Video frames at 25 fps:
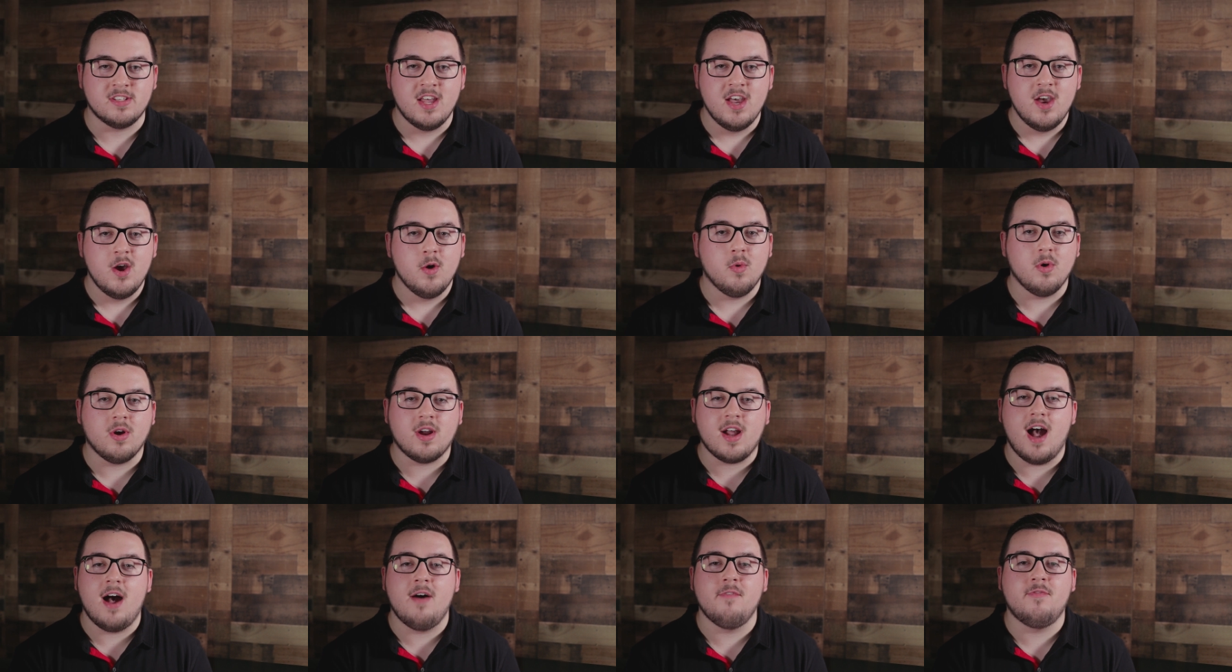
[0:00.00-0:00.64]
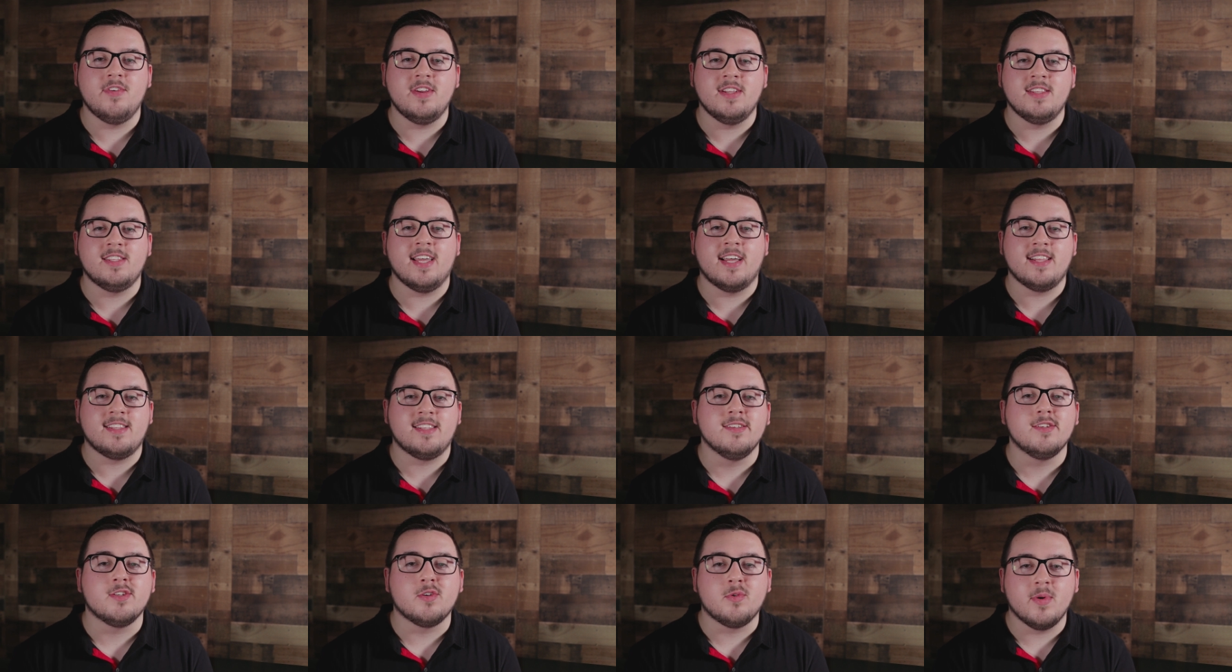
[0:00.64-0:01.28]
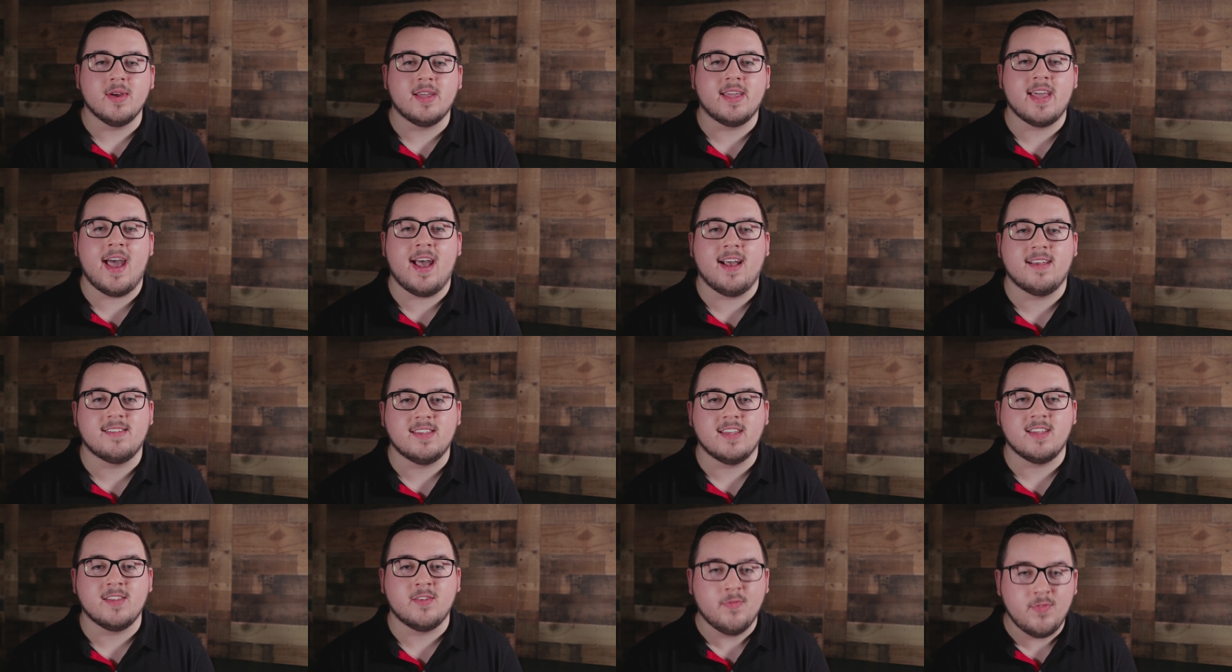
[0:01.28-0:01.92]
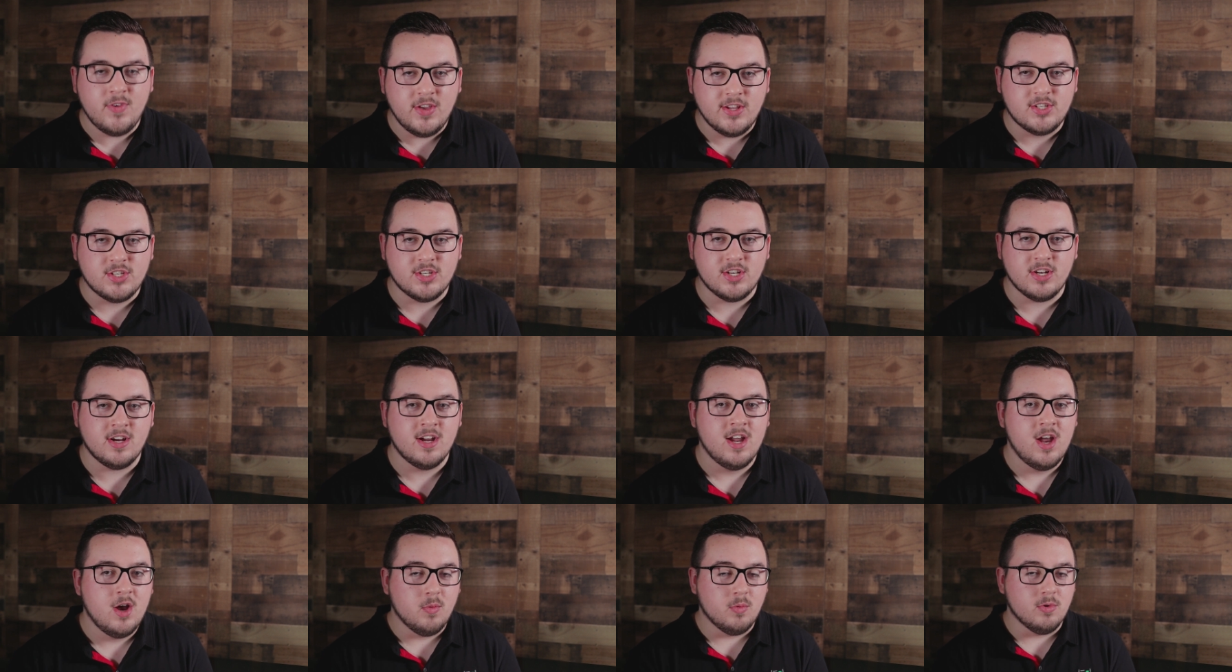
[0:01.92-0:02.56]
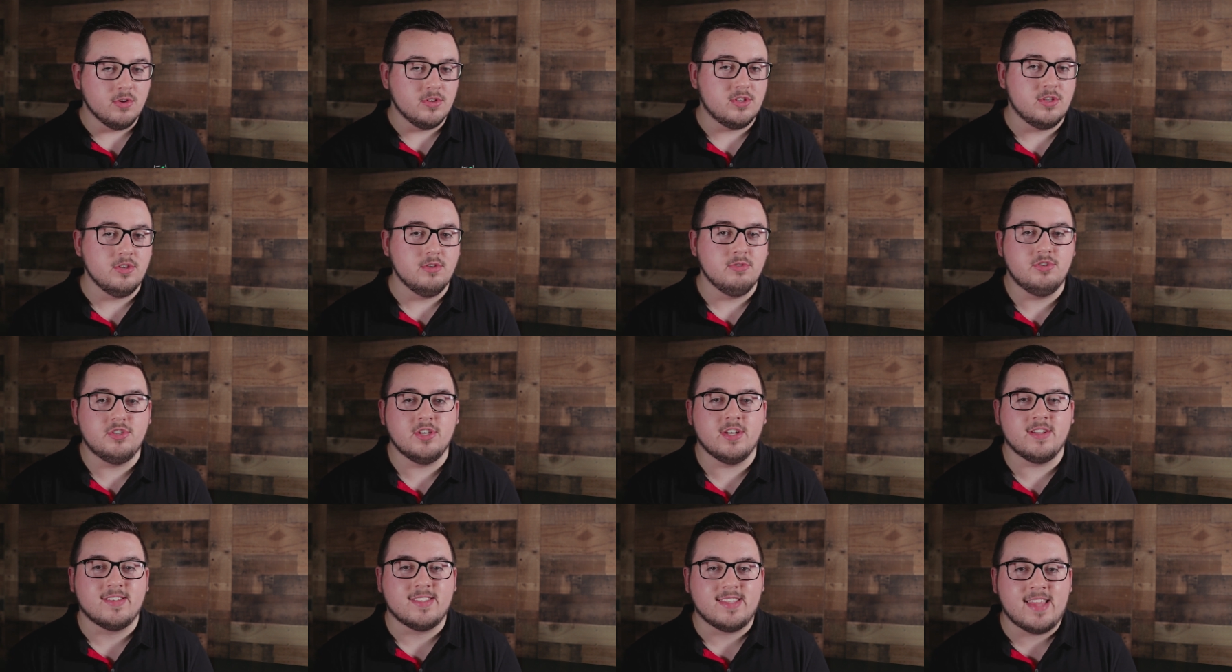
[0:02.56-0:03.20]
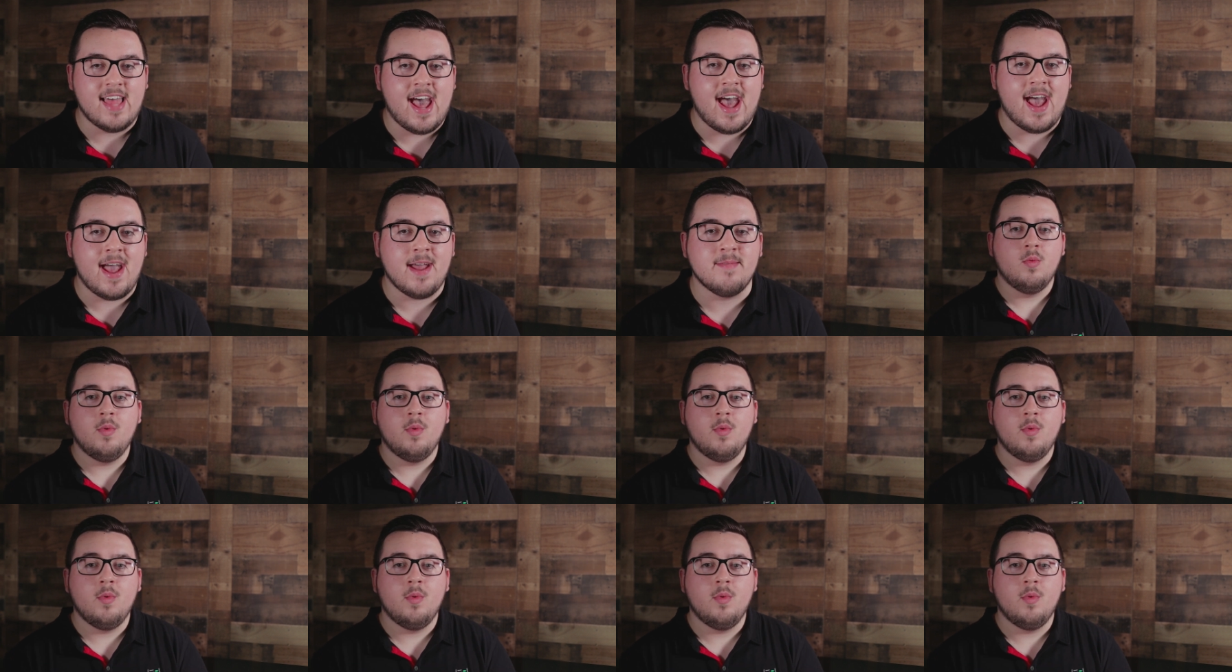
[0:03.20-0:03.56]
We're confident that this quick access feature will do just that.